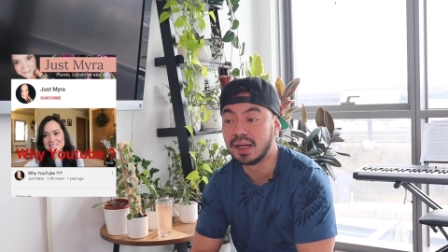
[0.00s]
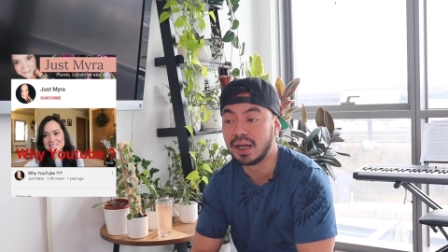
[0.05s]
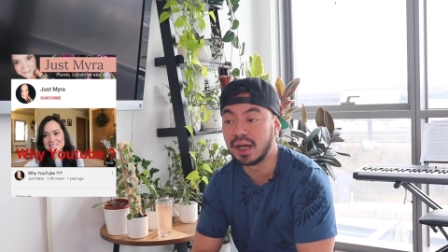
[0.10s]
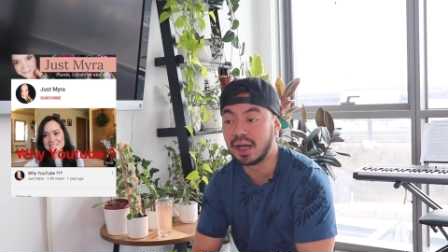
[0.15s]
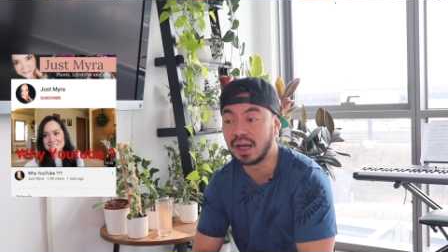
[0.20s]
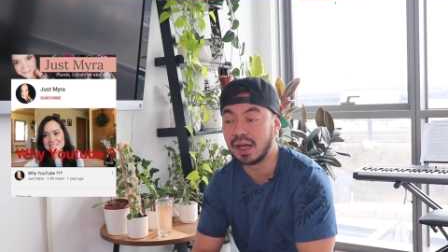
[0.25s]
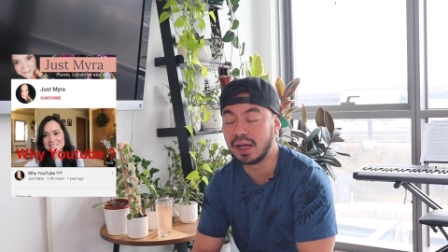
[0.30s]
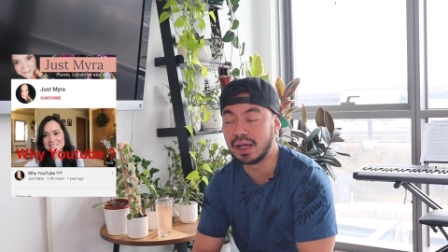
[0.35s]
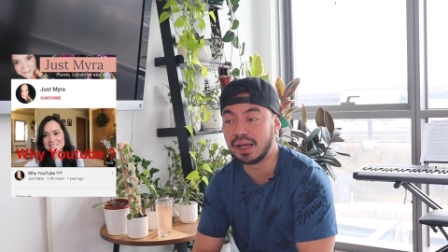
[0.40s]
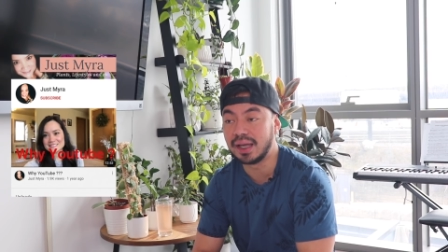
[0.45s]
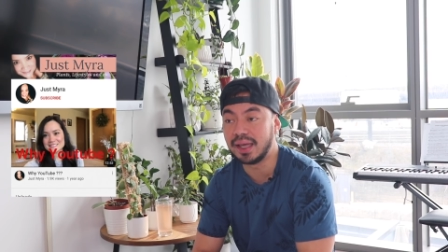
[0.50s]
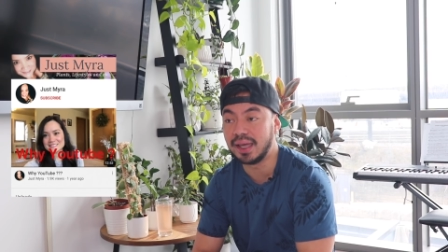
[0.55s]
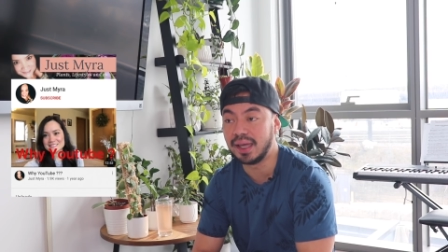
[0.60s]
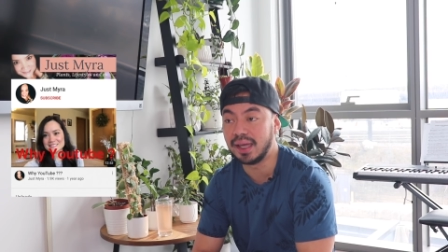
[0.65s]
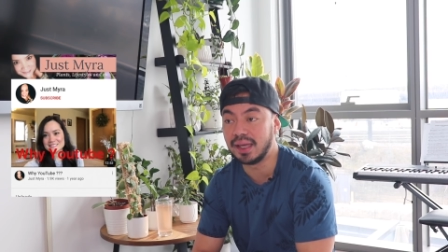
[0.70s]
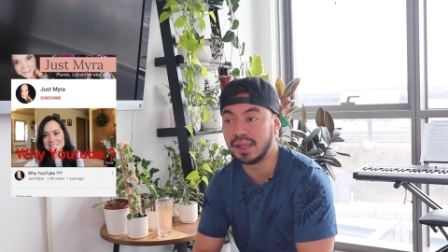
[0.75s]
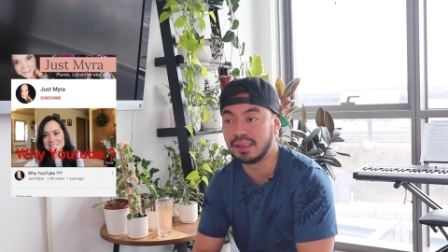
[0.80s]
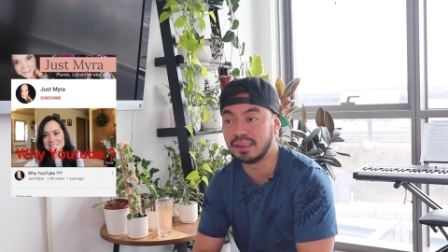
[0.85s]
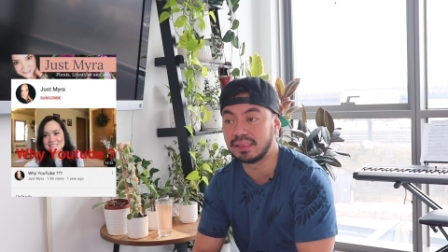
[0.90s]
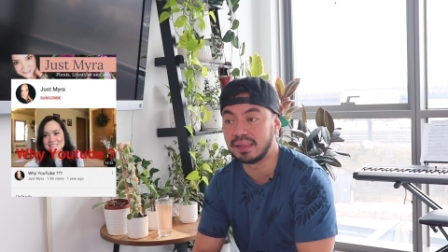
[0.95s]
Uh,
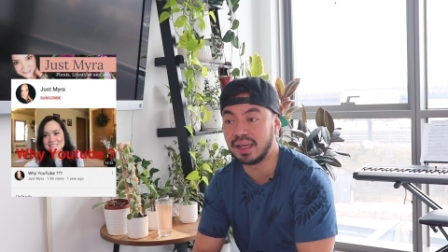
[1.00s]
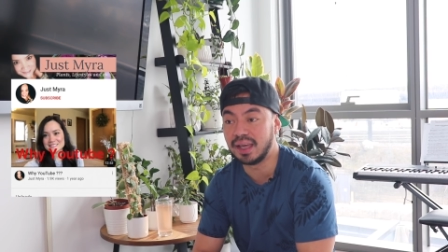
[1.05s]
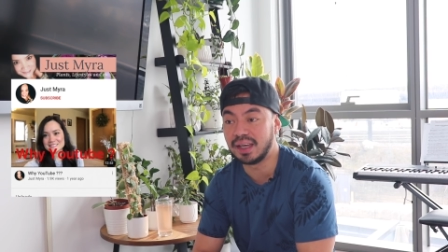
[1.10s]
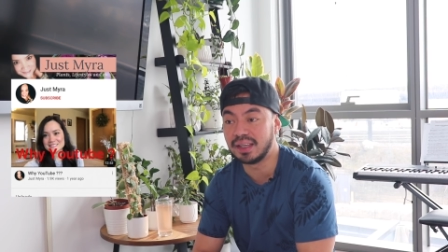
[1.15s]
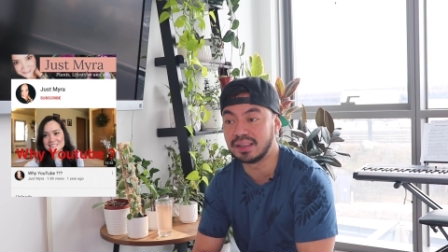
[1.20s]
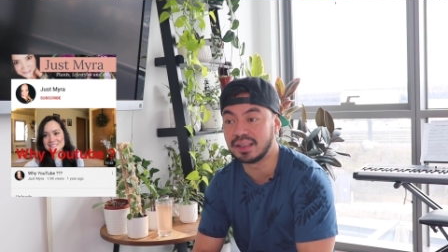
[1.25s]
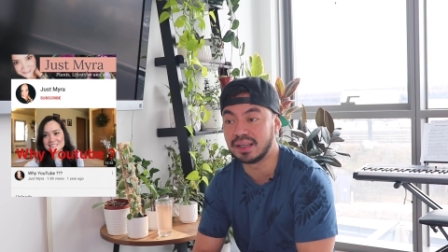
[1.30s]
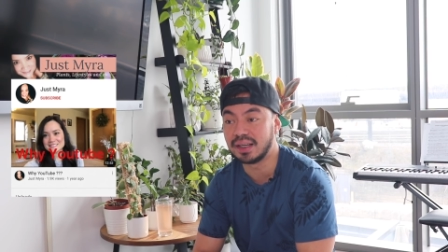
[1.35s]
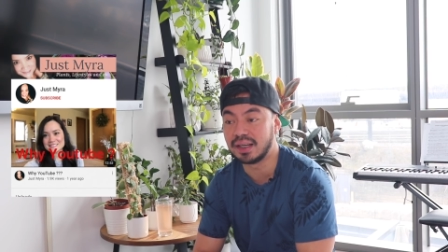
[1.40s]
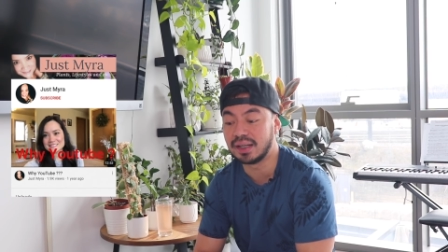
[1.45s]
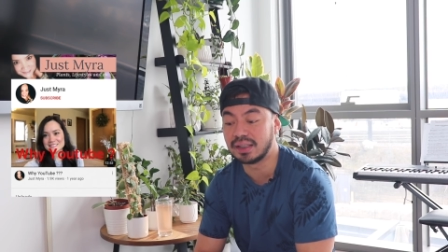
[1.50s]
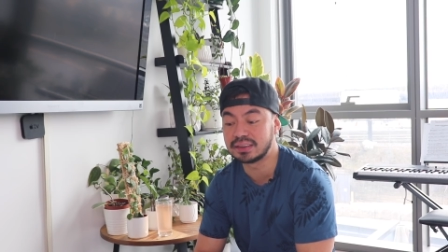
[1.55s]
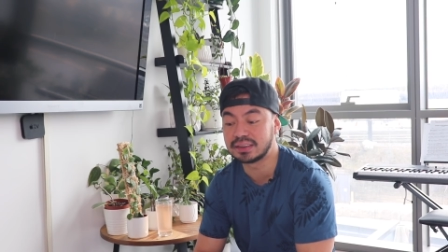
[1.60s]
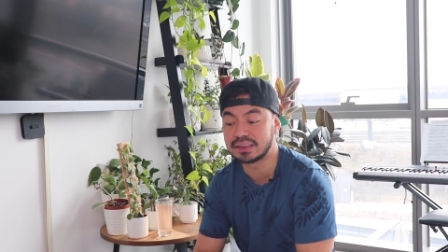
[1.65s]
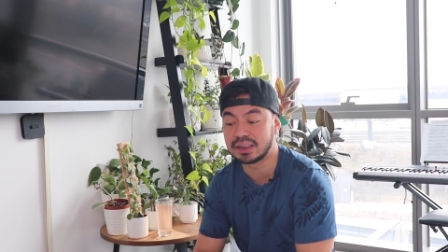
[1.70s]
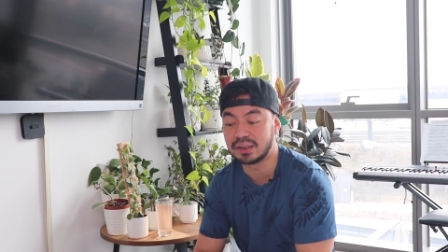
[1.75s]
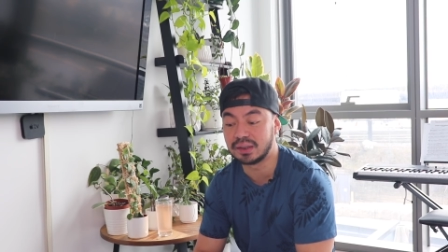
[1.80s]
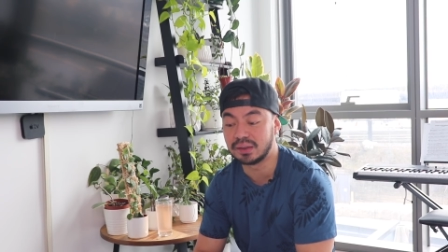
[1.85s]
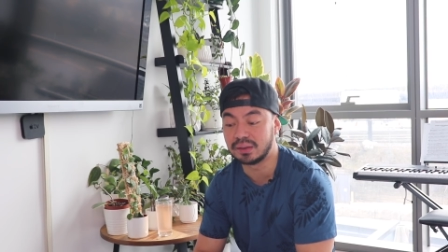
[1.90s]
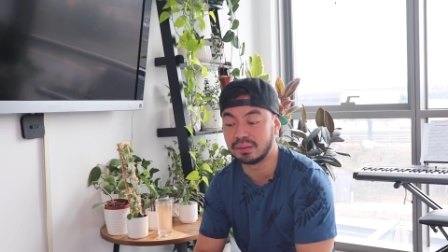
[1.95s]
and then, uh,
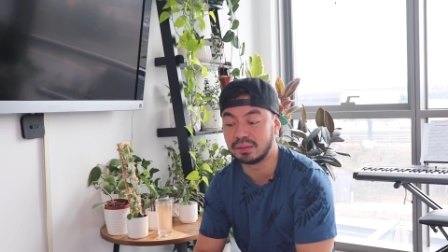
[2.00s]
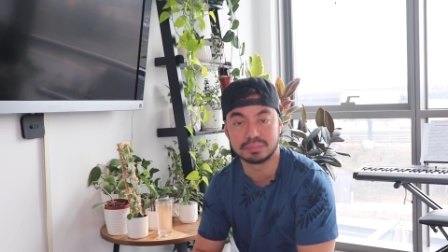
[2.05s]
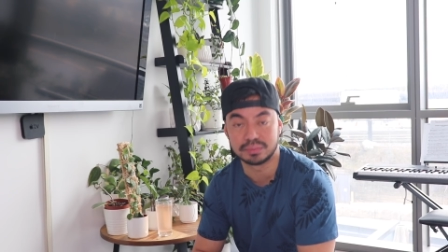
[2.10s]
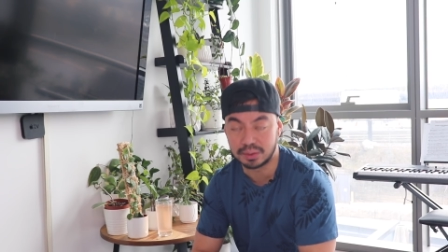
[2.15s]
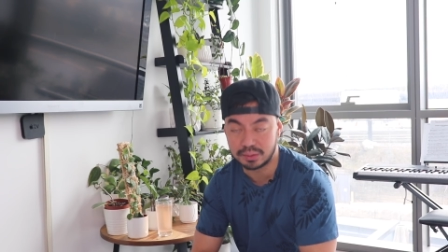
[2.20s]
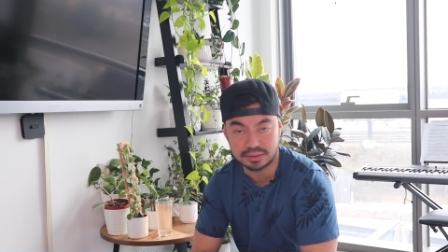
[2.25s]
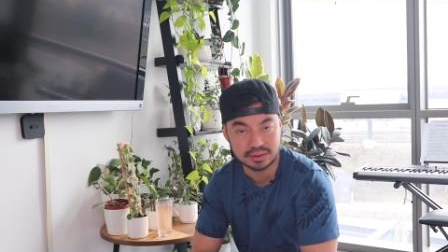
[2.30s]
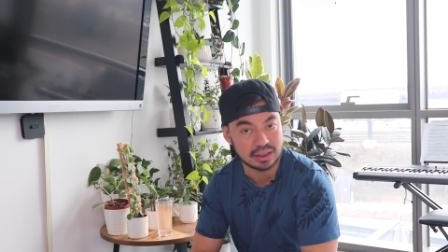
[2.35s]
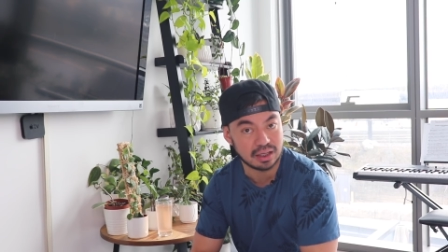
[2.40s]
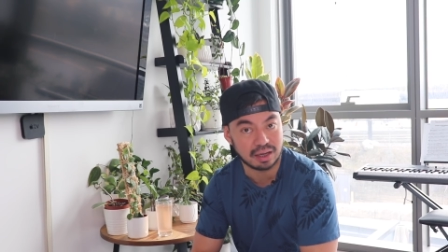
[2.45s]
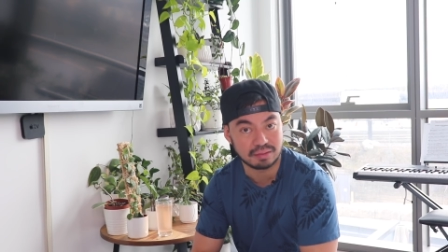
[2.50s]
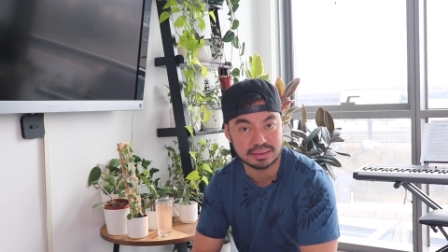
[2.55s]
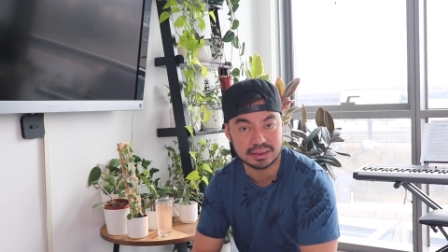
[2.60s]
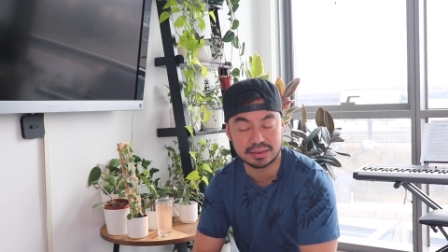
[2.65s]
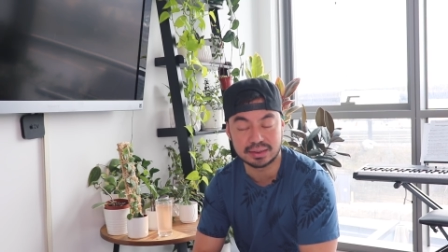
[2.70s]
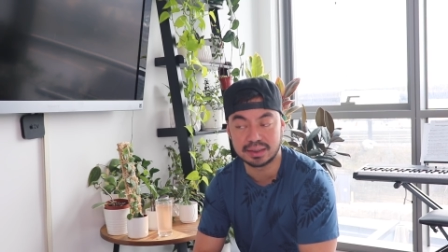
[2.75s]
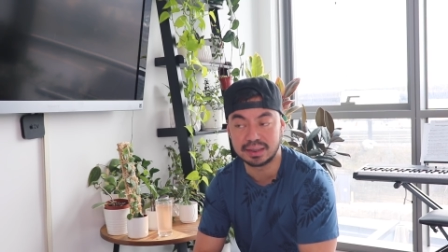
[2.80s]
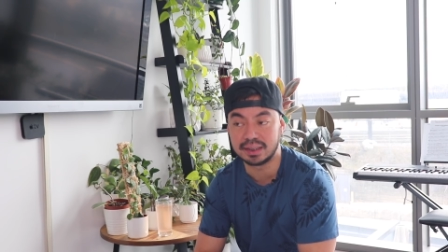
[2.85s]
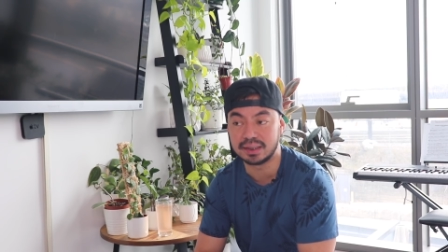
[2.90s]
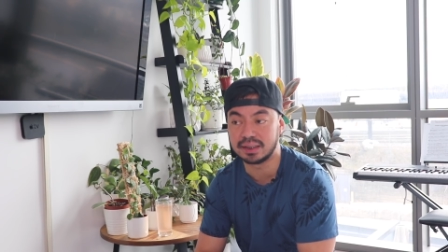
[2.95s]
so Rosey obviously
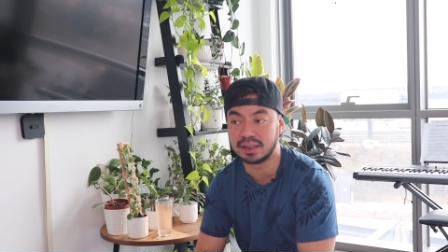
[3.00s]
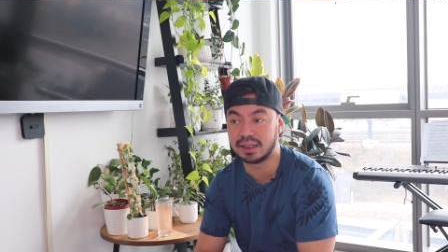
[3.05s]
did it,